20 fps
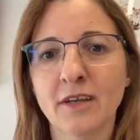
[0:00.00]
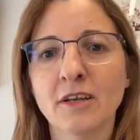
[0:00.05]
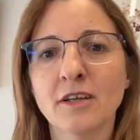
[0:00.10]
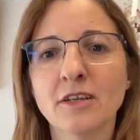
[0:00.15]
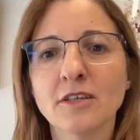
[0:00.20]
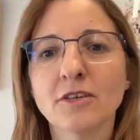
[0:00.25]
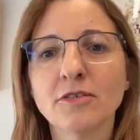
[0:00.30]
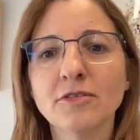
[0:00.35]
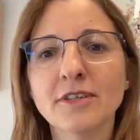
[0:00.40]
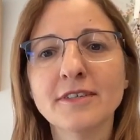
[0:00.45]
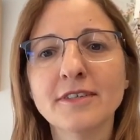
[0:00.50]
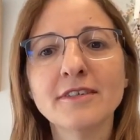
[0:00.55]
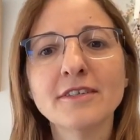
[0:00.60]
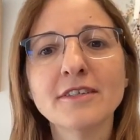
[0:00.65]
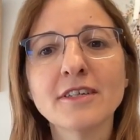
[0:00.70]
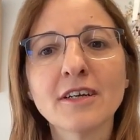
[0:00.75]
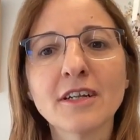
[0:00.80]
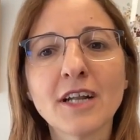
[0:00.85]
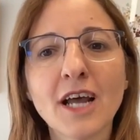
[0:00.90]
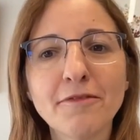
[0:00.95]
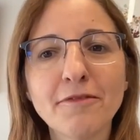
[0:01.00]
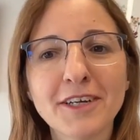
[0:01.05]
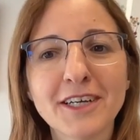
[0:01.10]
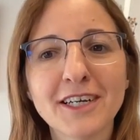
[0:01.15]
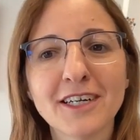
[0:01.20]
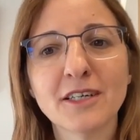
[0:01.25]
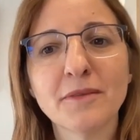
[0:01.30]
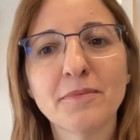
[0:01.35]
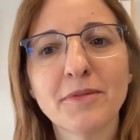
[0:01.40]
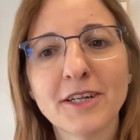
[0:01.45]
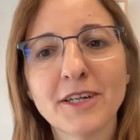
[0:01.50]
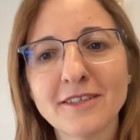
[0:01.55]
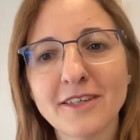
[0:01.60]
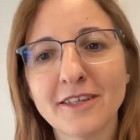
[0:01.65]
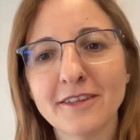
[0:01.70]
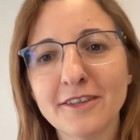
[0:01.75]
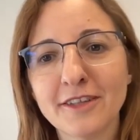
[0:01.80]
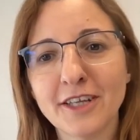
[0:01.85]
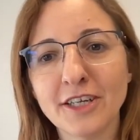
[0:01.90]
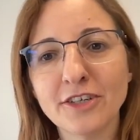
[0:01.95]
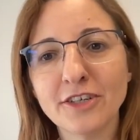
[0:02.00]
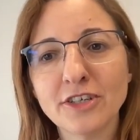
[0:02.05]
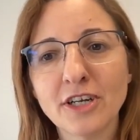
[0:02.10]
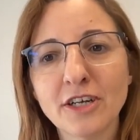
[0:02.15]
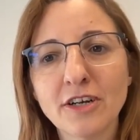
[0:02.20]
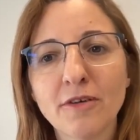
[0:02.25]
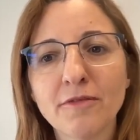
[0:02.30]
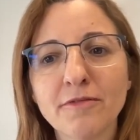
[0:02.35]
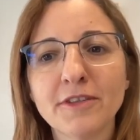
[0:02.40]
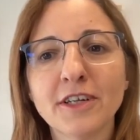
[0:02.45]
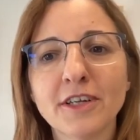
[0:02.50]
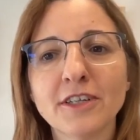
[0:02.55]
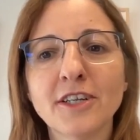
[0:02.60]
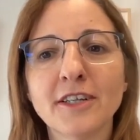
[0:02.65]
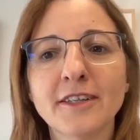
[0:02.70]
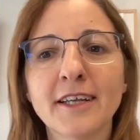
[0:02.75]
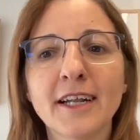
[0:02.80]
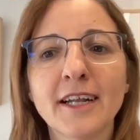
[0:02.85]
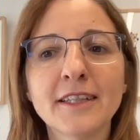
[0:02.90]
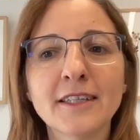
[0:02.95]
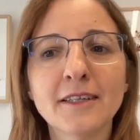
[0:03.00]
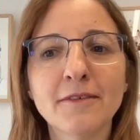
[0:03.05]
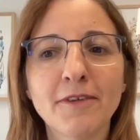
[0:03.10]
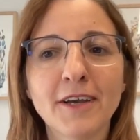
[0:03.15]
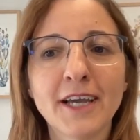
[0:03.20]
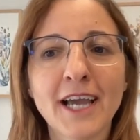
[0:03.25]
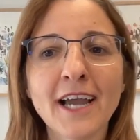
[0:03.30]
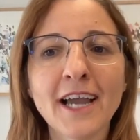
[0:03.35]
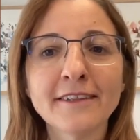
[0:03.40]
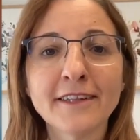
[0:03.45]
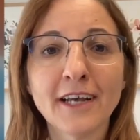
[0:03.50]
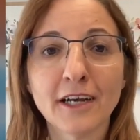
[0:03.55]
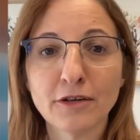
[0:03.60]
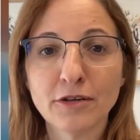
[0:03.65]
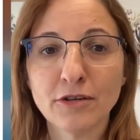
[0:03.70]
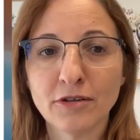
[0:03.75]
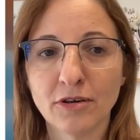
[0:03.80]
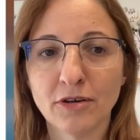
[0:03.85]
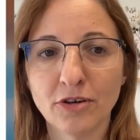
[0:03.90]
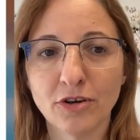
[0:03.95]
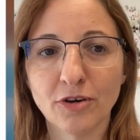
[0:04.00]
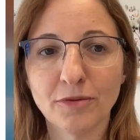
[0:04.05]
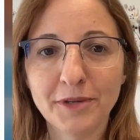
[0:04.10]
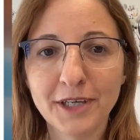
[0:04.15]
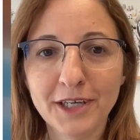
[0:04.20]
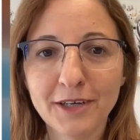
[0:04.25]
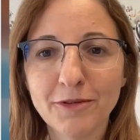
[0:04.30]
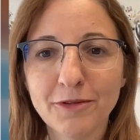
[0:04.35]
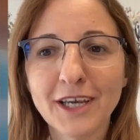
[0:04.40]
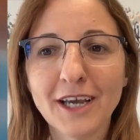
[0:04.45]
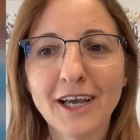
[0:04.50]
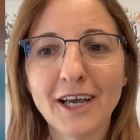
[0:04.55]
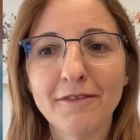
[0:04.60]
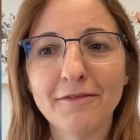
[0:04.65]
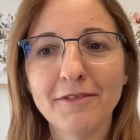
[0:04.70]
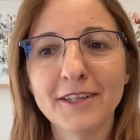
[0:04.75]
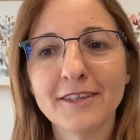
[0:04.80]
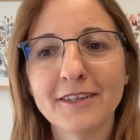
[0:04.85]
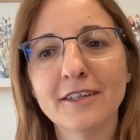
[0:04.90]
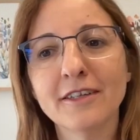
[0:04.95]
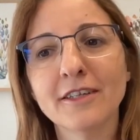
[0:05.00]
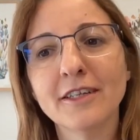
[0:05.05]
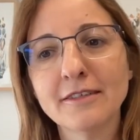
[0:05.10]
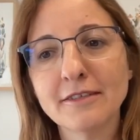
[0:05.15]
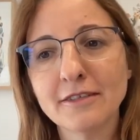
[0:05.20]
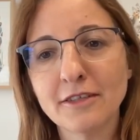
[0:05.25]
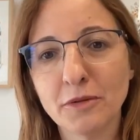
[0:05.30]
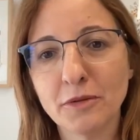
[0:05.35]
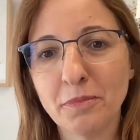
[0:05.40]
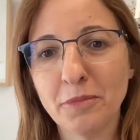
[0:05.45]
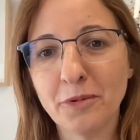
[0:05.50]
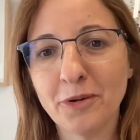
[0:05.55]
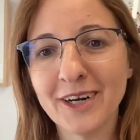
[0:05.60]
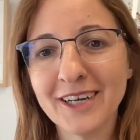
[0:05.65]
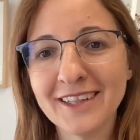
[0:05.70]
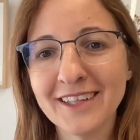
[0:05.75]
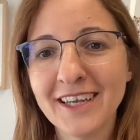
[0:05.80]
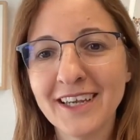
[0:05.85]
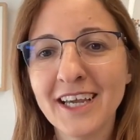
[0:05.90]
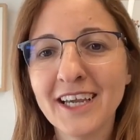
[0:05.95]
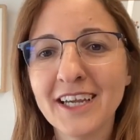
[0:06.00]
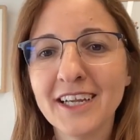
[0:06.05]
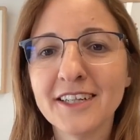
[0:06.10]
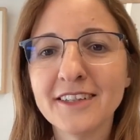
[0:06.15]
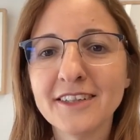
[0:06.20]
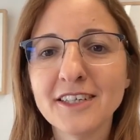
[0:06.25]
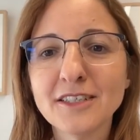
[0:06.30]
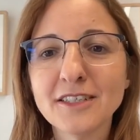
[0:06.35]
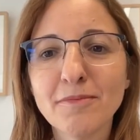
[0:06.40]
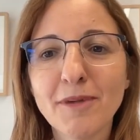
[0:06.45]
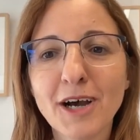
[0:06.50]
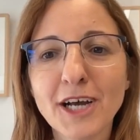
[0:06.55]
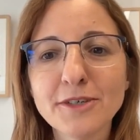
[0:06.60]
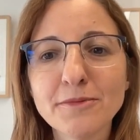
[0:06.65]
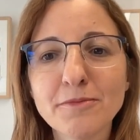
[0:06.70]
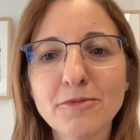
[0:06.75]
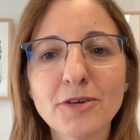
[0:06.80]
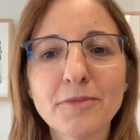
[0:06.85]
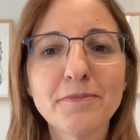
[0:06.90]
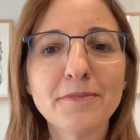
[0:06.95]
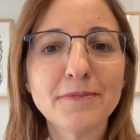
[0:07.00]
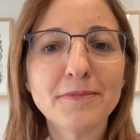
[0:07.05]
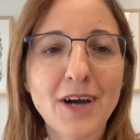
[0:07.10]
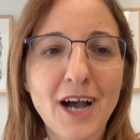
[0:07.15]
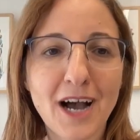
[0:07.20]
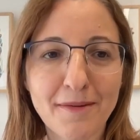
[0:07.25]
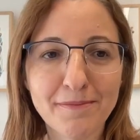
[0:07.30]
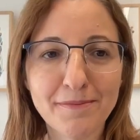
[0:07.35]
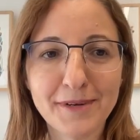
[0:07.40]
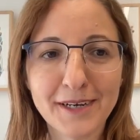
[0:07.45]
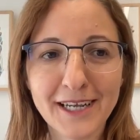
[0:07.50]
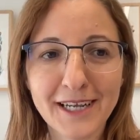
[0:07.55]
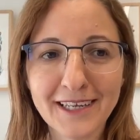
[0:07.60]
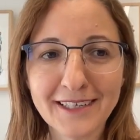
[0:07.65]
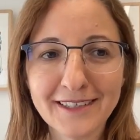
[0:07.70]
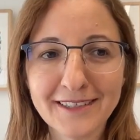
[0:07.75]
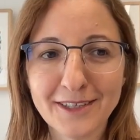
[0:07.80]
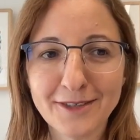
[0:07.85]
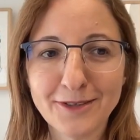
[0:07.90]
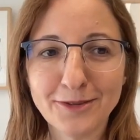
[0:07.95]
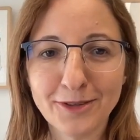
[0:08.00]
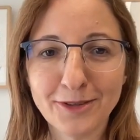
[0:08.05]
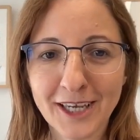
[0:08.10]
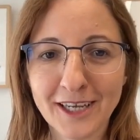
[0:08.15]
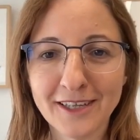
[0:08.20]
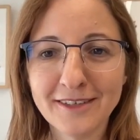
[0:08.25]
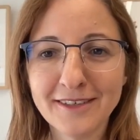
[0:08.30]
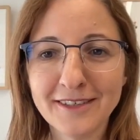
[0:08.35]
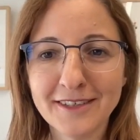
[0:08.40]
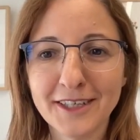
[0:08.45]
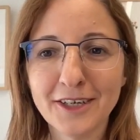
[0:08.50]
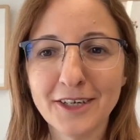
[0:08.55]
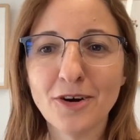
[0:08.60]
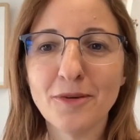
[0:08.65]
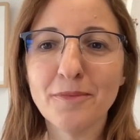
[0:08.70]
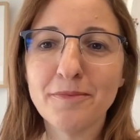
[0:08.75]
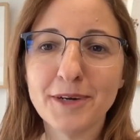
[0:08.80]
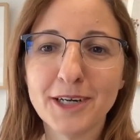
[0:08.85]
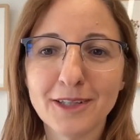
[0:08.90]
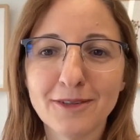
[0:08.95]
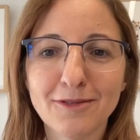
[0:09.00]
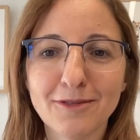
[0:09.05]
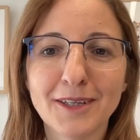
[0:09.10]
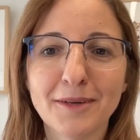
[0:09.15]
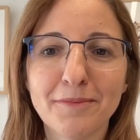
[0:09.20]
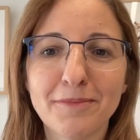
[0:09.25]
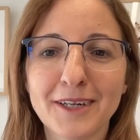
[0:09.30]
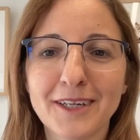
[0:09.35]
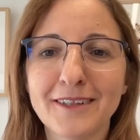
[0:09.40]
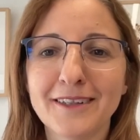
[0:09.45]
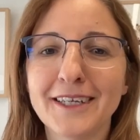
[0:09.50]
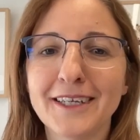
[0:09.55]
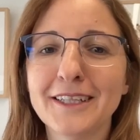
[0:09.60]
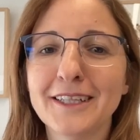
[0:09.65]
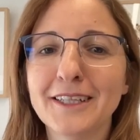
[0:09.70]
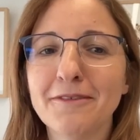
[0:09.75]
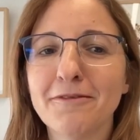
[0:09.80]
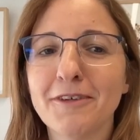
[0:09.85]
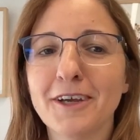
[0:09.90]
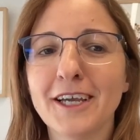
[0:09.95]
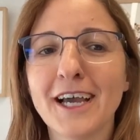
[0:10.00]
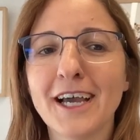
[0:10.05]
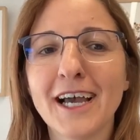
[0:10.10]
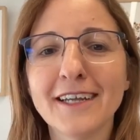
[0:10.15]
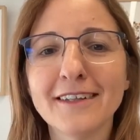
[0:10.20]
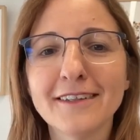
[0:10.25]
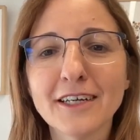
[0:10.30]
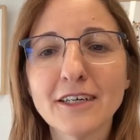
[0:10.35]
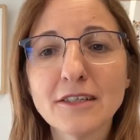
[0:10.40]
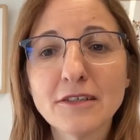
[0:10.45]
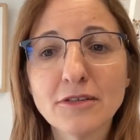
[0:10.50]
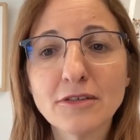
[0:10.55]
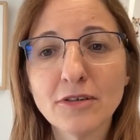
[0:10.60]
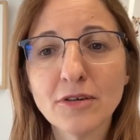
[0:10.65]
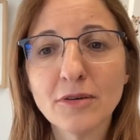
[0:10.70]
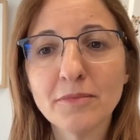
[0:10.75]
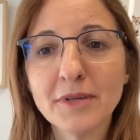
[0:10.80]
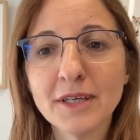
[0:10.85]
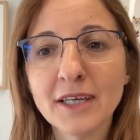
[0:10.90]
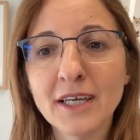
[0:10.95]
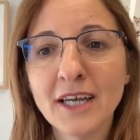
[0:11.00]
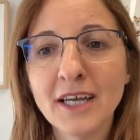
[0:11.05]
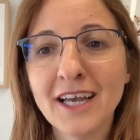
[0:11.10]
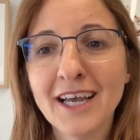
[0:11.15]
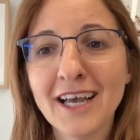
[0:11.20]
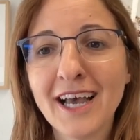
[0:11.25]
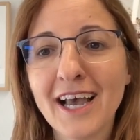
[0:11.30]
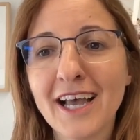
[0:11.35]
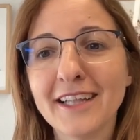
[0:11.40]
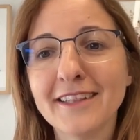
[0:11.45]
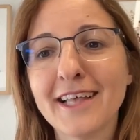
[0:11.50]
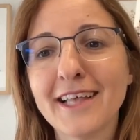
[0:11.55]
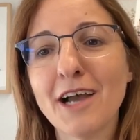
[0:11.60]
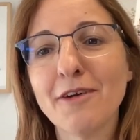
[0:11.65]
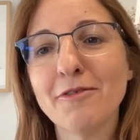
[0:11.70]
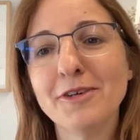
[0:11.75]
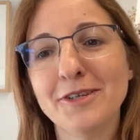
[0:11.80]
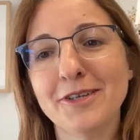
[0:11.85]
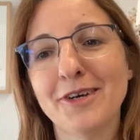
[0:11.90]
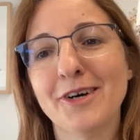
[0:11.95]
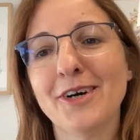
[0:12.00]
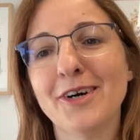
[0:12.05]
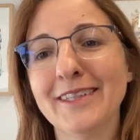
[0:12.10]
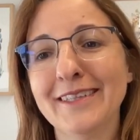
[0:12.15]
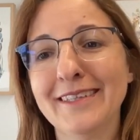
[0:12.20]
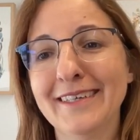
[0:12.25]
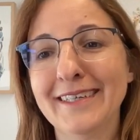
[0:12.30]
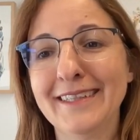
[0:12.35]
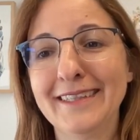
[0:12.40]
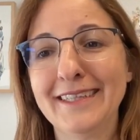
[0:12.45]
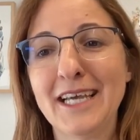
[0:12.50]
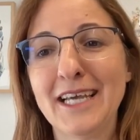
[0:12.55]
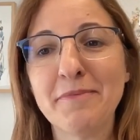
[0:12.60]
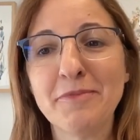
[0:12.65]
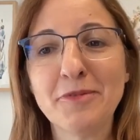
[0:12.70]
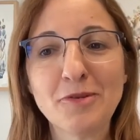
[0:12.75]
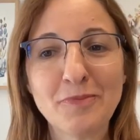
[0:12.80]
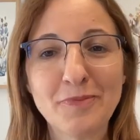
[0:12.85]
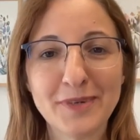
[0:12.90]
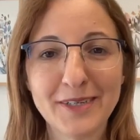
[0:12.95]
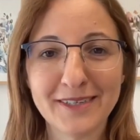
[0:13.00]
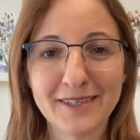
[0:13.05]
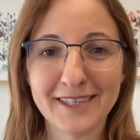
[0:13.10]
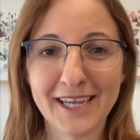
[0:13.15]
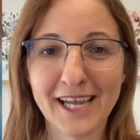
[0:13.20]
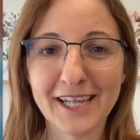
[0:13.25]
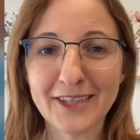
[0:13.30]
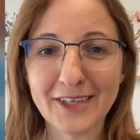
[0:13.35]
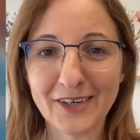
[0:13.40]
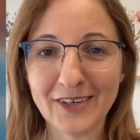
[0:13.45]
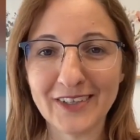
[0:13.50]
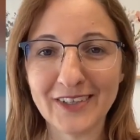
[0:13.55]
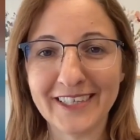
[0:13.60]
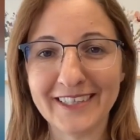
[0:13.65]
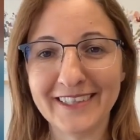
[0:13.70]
So this is a graphical representation of the generative AI taxonomy we have in the NIST report. It is much more complex, as you can see, compared to the predictive AI taxonomy, and I will not attempt to present all the